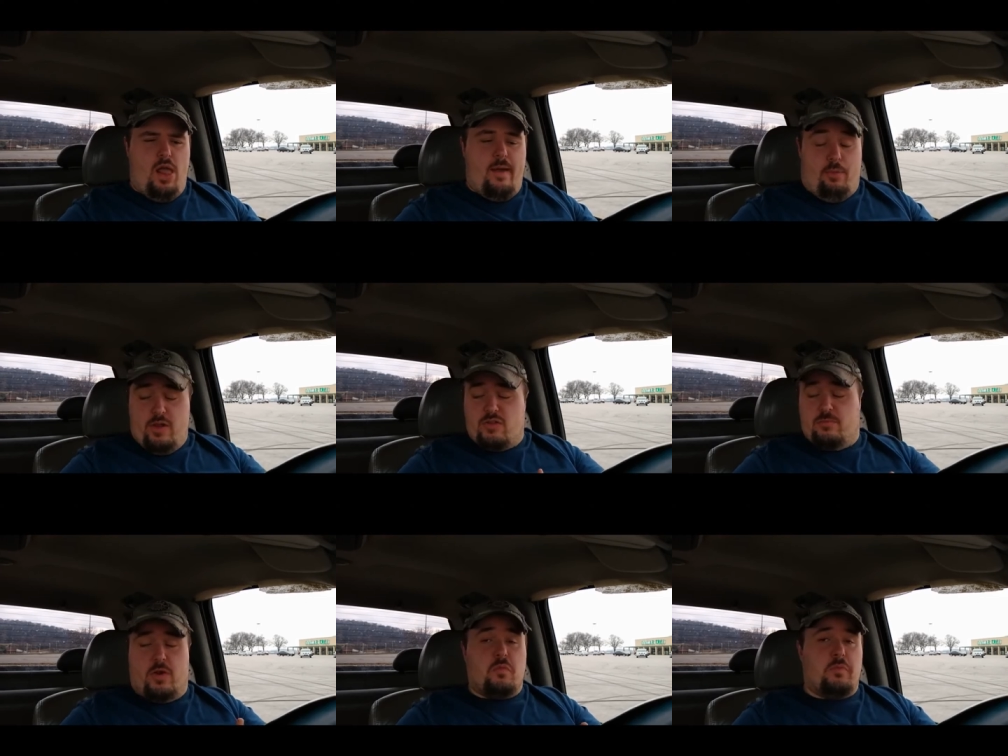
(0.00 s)
a pretzel
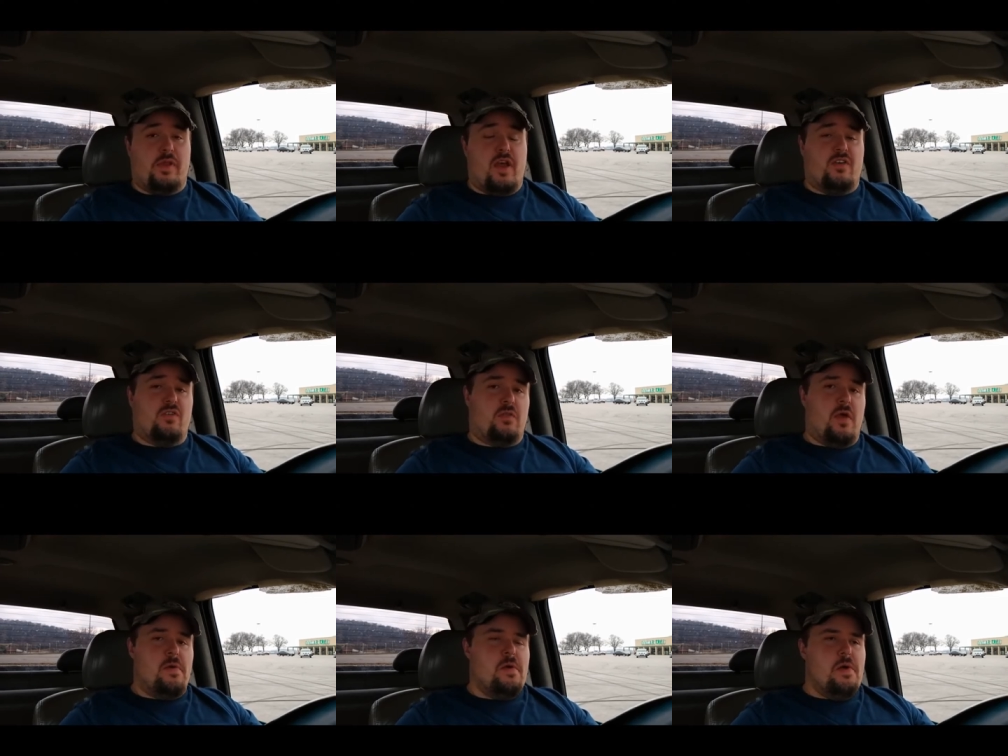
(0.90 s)
bun would be nice on
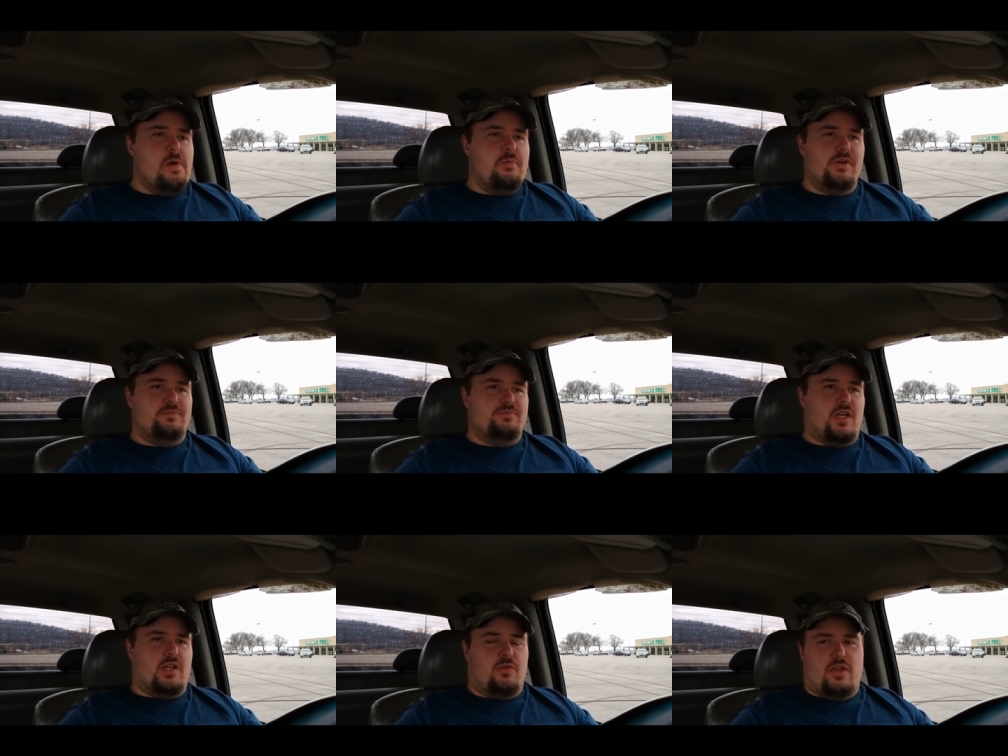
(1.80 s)
that, but
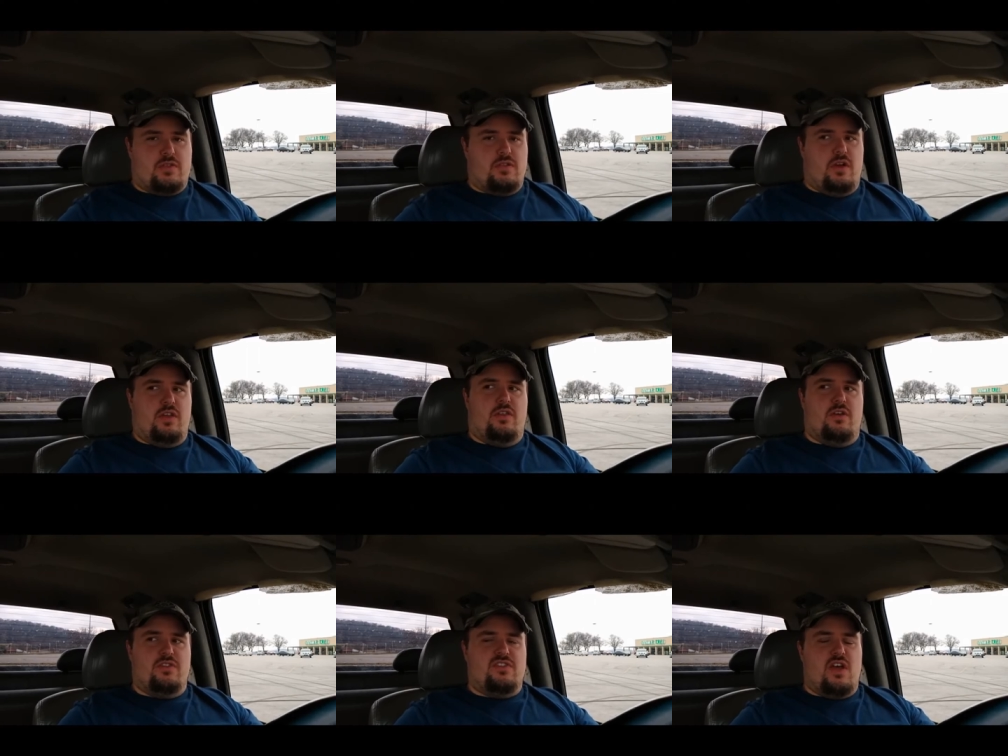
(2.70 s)
I know that's not in
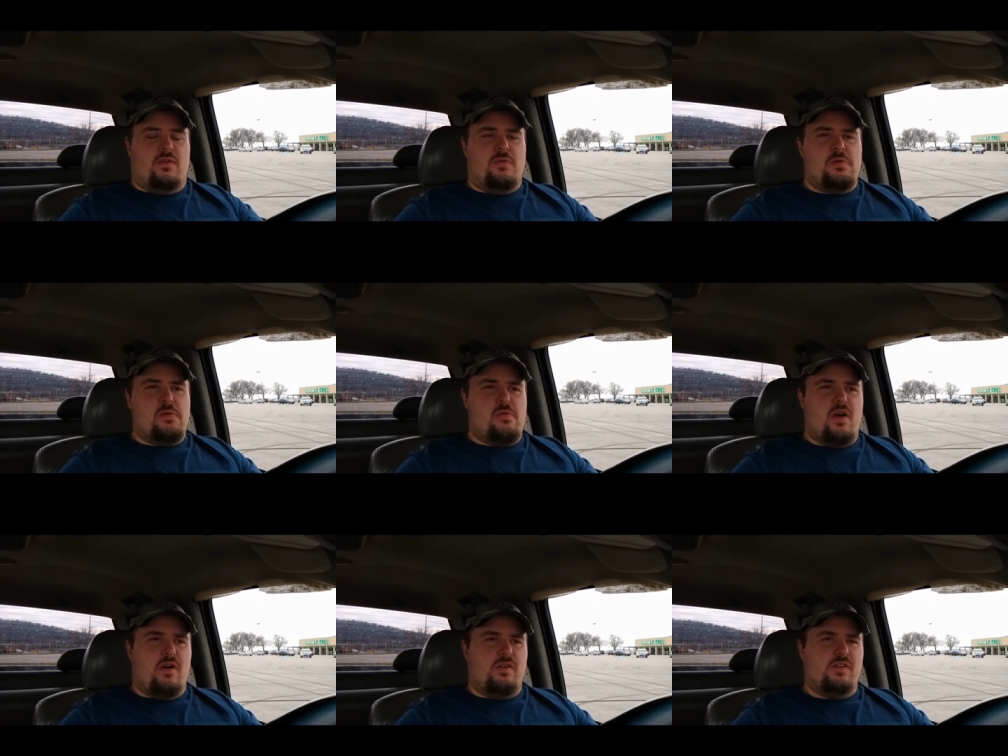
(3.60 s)
their design.
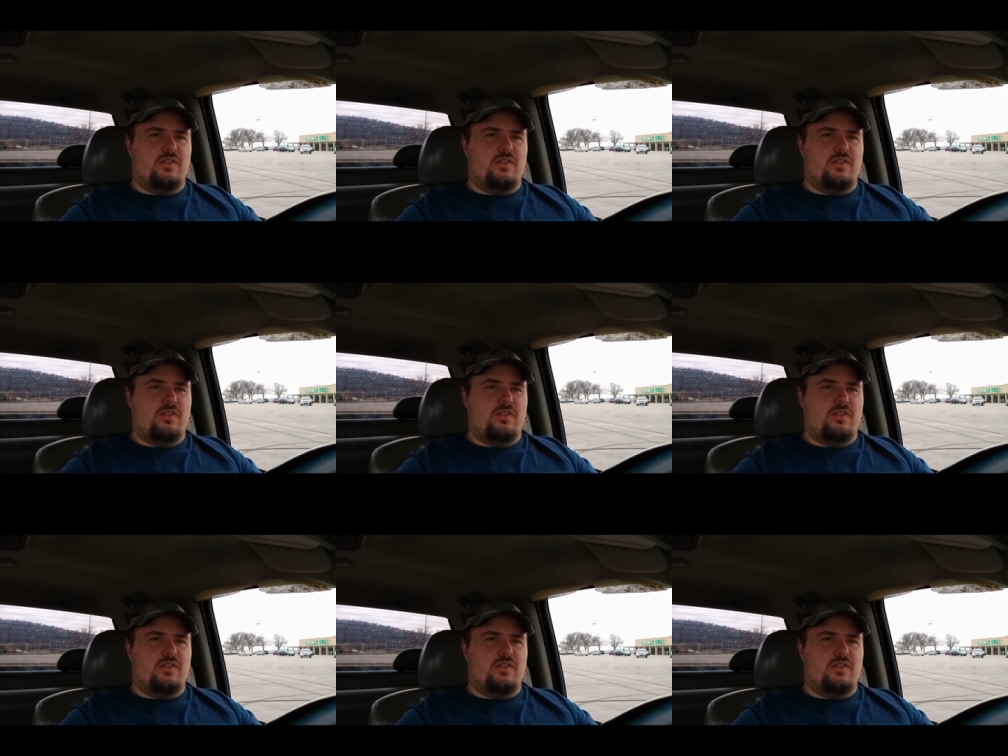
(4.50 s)
Uh,